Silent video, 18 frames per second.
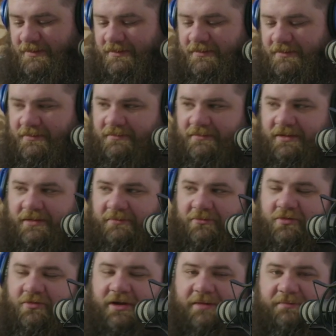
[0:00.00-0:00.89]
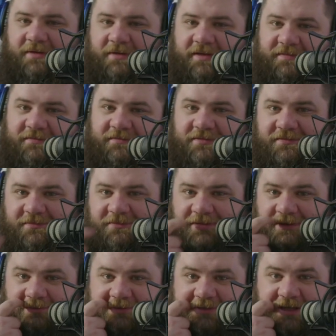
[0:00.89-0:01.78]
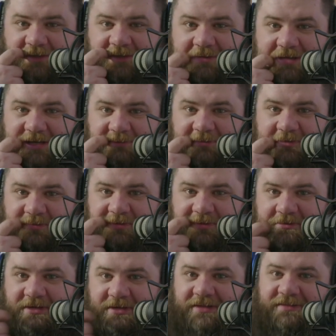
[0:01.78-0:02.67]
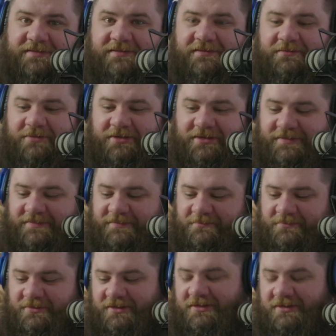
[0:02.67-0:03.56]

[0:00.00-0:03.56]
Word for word: I'm quite positive she's gonna double check me, and I'm gonna be right. This is gonna be awesome.